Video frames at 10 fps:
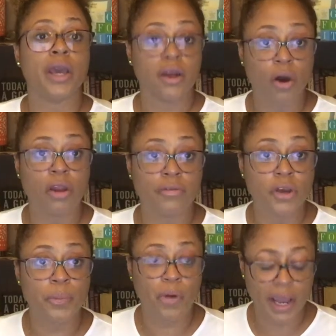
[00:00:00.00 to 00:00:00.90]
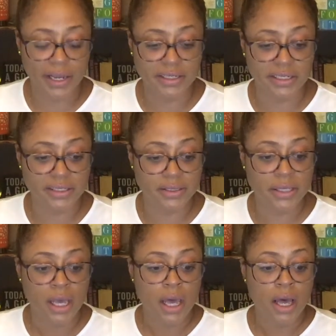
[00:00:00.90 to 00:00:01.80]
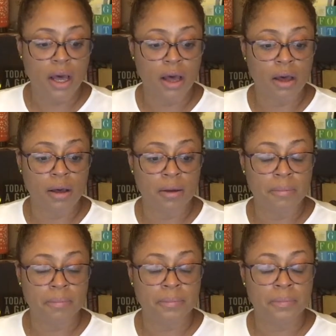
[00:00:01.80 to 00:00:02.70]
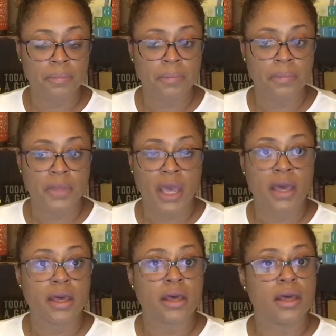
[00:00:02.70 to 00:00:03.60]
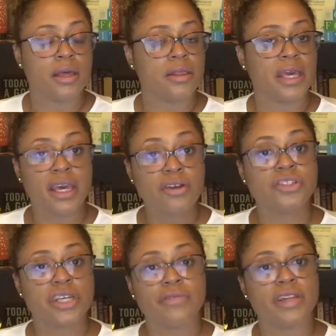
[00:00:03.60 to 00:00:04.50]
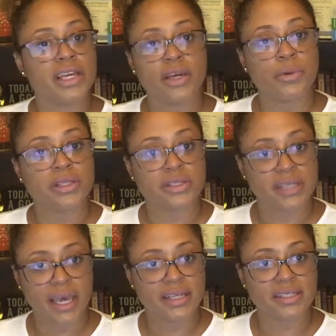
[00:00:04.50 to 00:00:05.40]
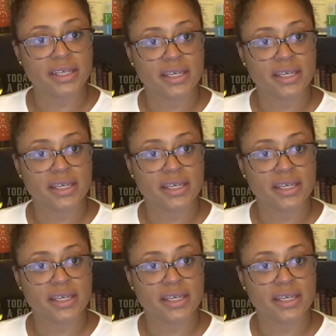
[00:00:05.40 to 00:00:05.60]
in all of your practice, the energy of leading with sex